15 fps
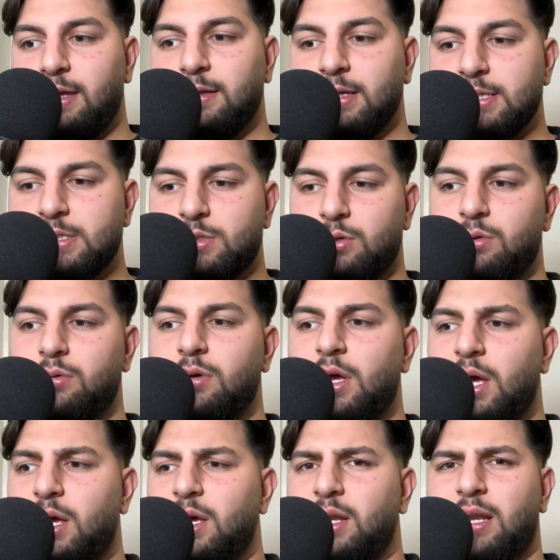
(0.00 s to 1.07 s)
this to
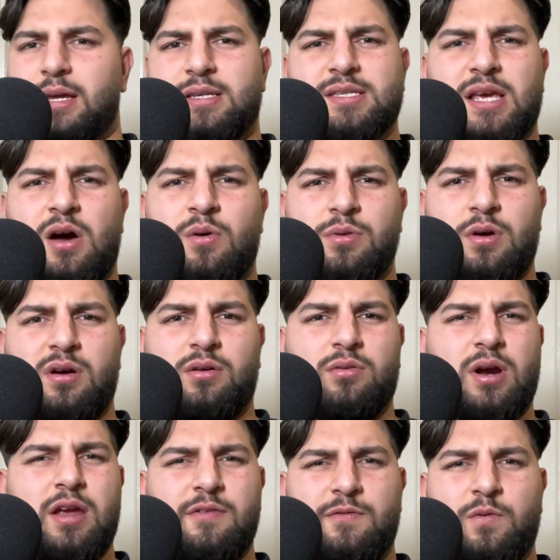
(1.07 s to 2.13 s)
like sound
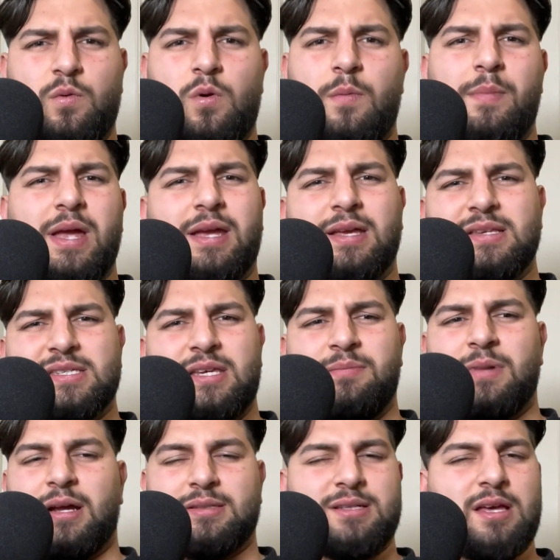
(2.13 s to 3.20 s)
ungrateful or make it seem
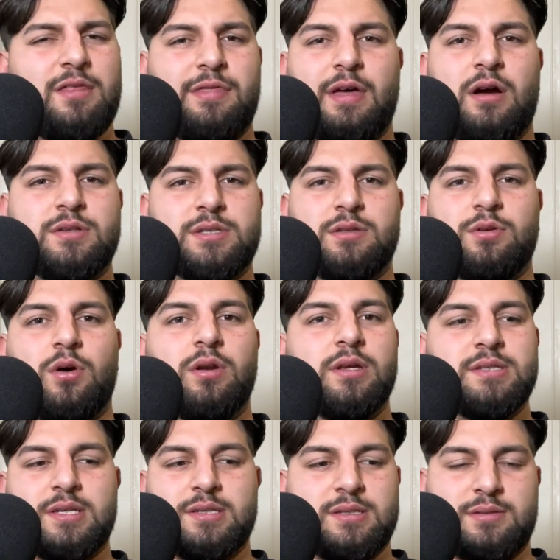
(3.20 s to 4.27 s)
like
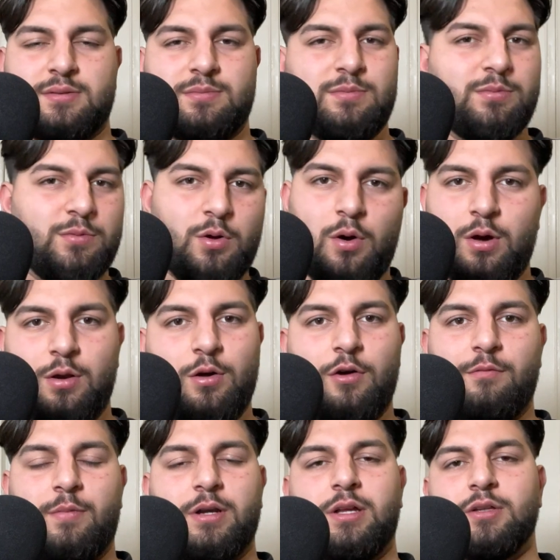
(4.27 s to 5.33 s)
$10,000 is not a lot of
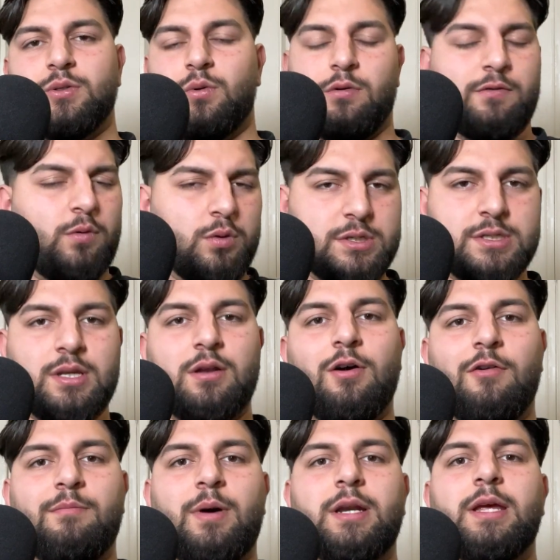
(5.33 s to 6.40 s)
money at all. Of course, it's a lot
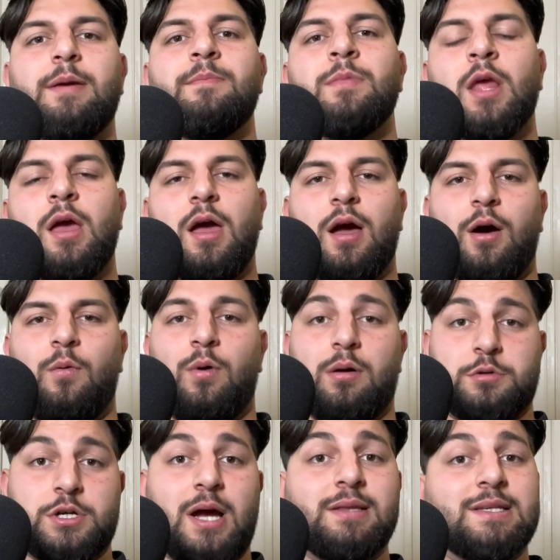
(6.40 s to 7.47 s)
of money. What I'm
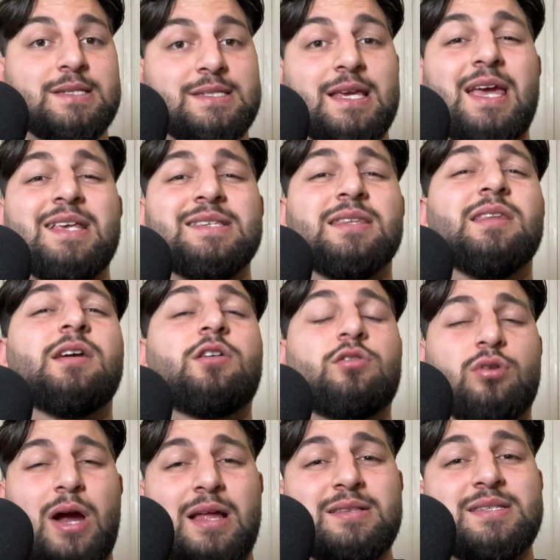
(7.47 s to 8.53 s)
trying to say is, in the
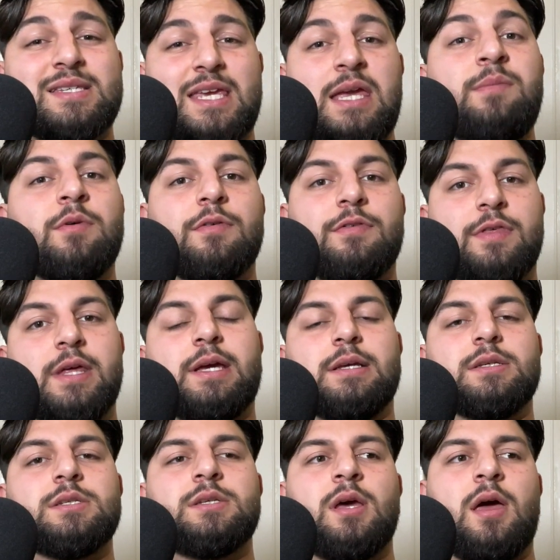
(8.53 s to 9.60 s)
grand scheme of
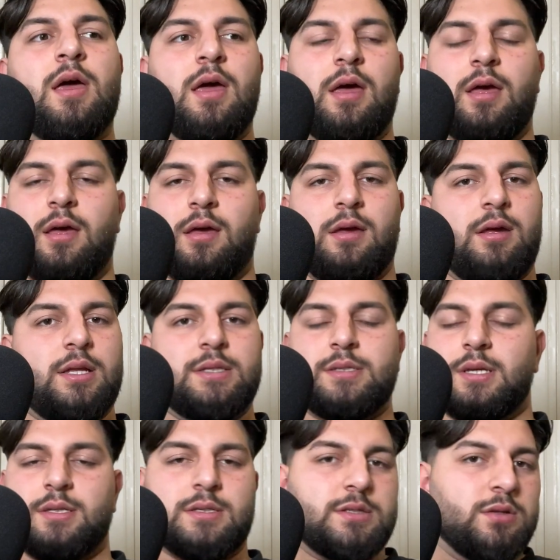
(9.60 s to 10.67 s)
things,
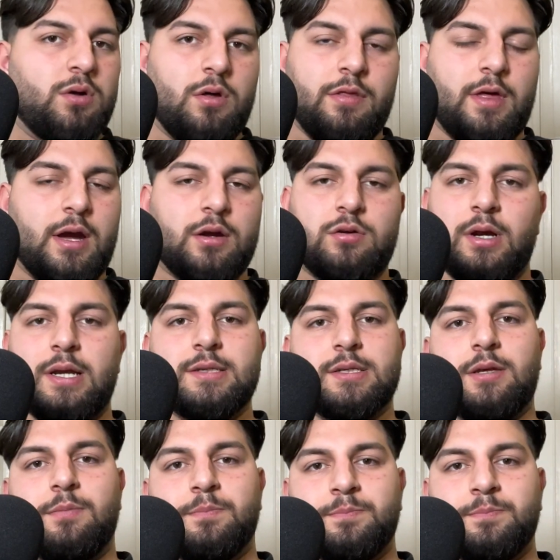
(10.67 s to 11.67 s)
it's not that crazy.